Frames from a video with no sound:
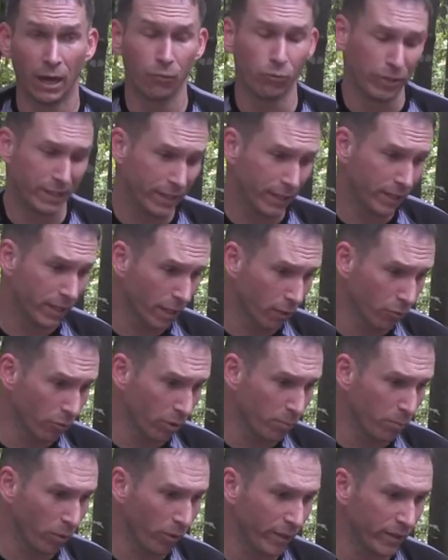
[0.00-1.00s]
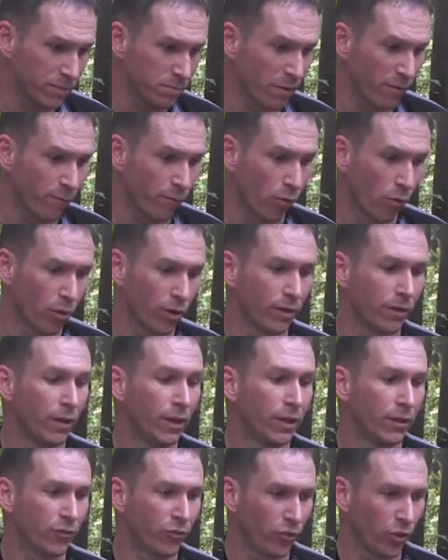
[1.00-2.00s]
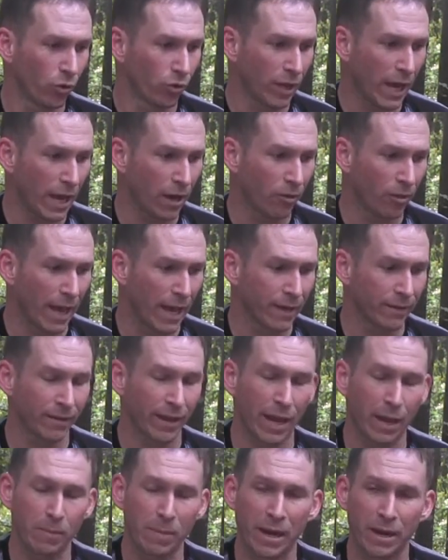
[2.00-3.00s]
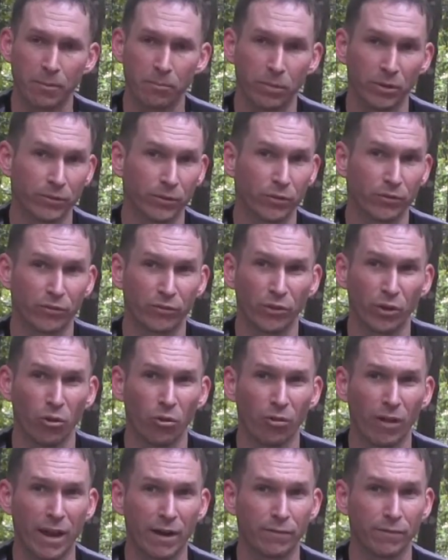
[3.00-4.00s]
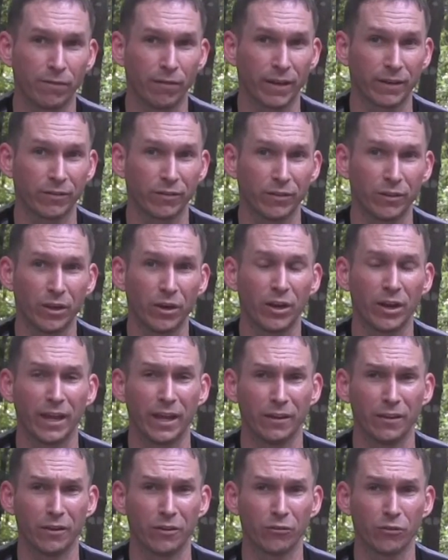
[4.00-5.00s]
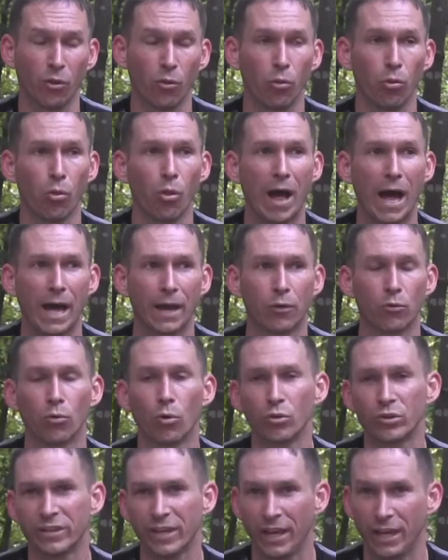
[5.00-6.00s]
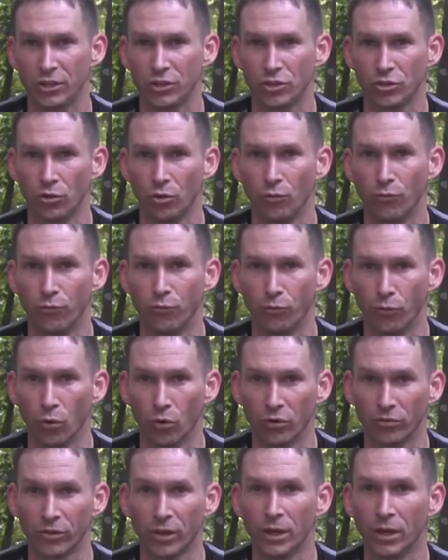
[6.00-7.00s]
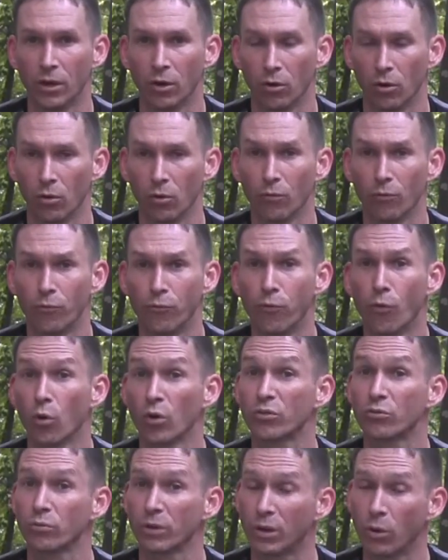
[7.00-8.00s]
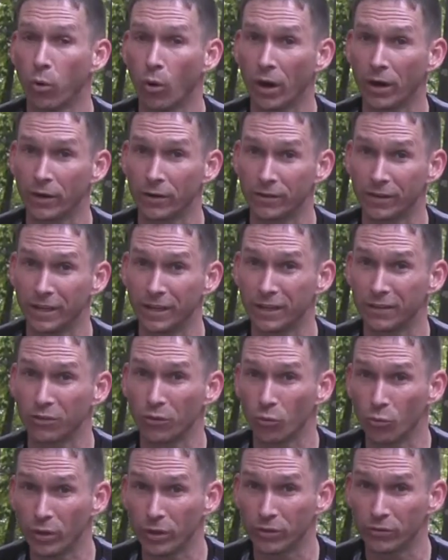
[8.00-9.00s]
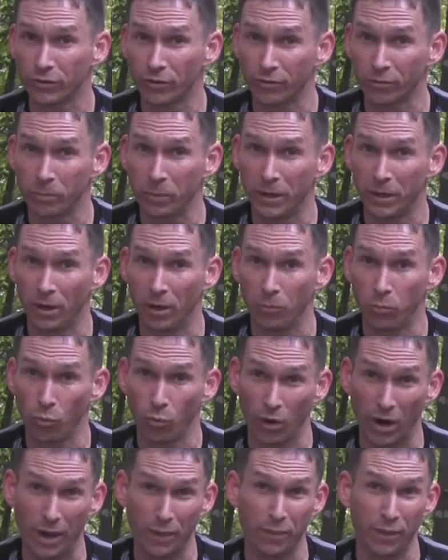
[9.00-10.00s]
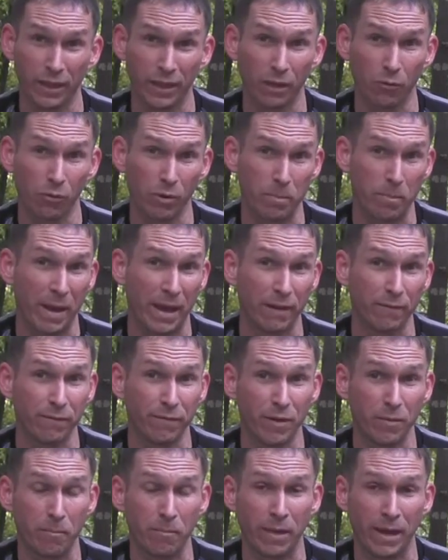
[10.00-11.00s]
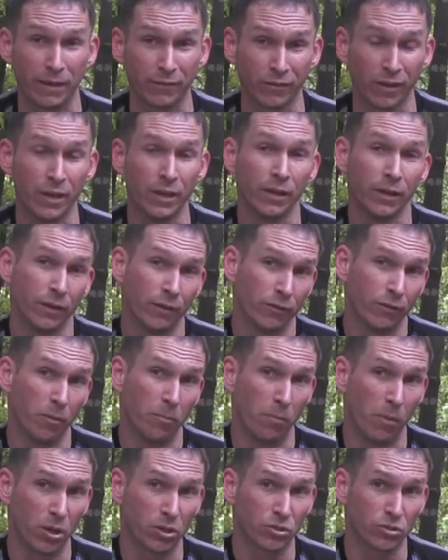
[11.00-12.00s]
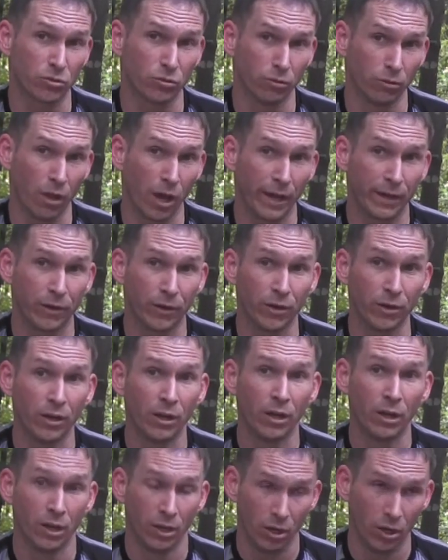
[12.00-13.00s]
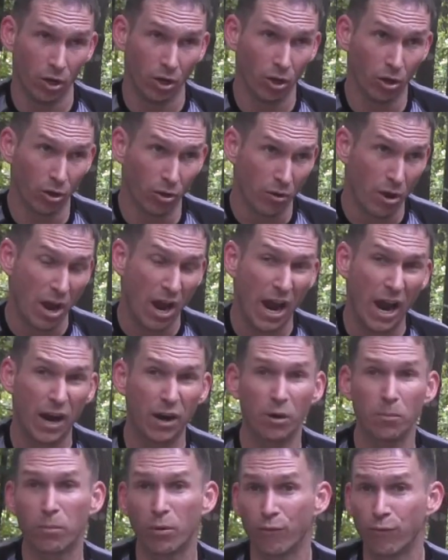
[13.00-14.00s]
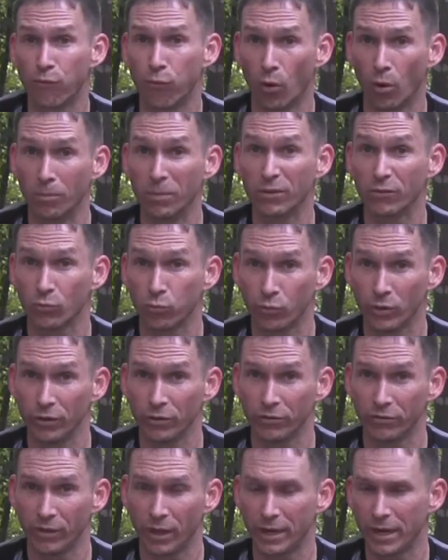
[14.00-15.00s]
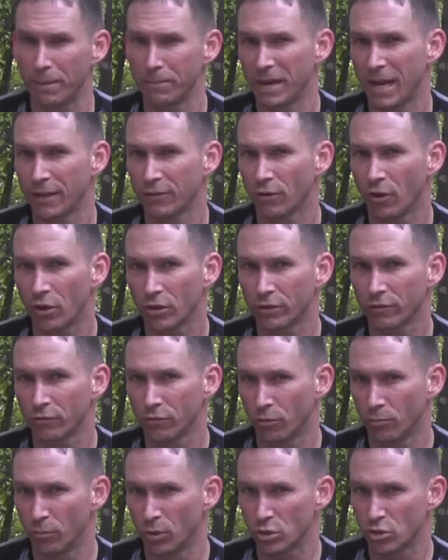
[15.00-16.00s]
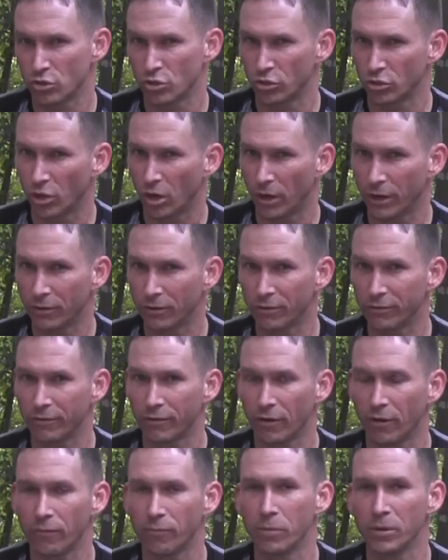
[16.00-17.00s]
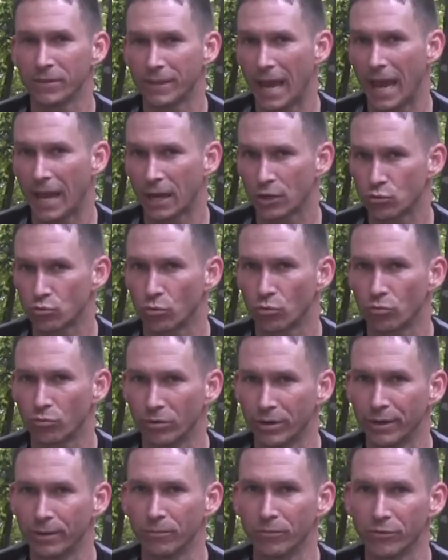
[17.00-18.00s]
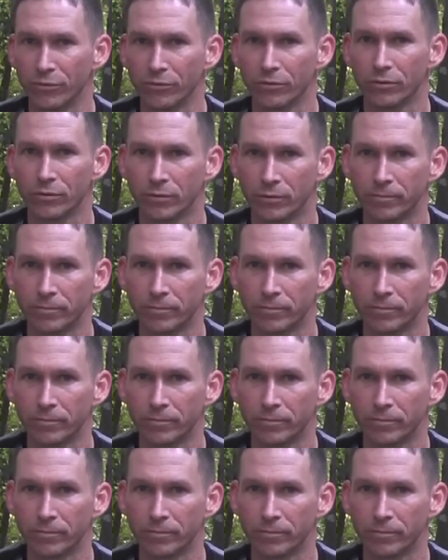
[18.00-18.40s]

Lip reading: We did get a replacement for it, still got a lot of time on it, but there's still a lot of flex in there, and there's a lot of rotational force required to get the wheel to spin up. Where I think it would benefit best is a much lighter, higher performance wheel set. And I'm not talking so much the tire itself, but the actual rims.